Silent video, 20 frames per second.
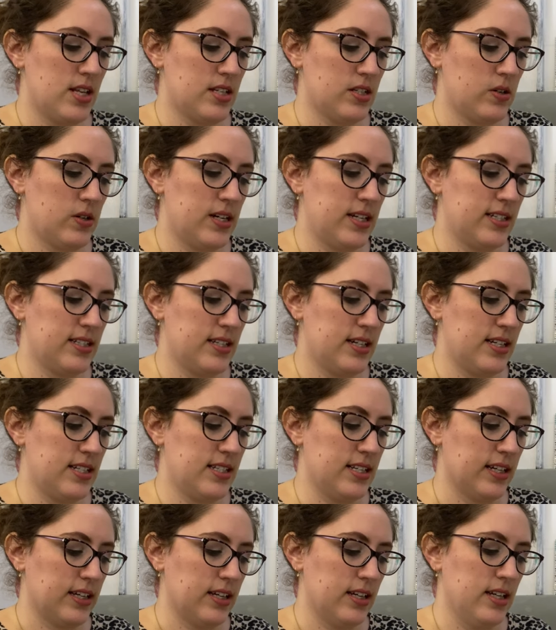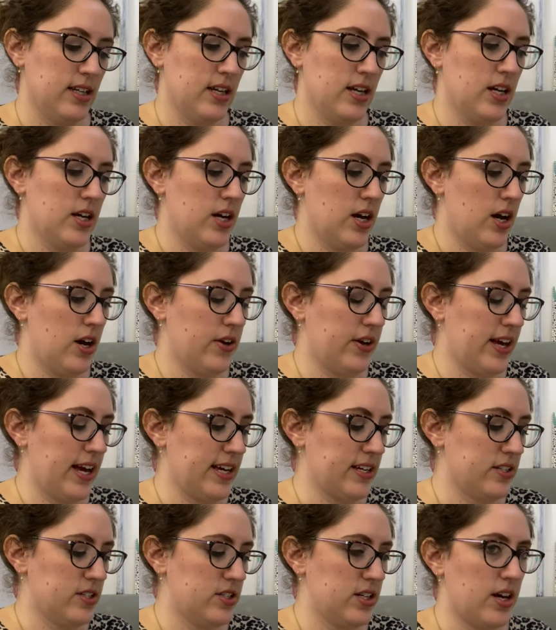that's quite exciting.
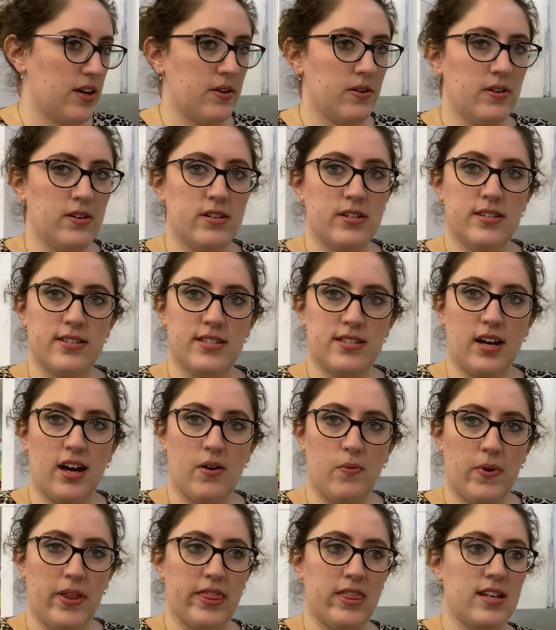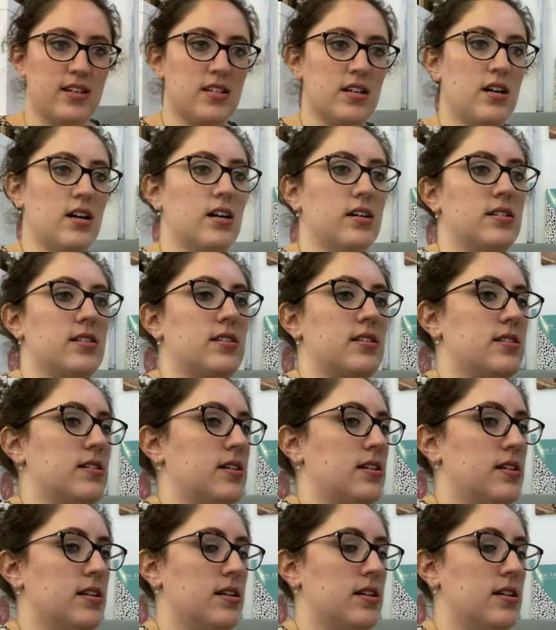Okay, so start with the darts.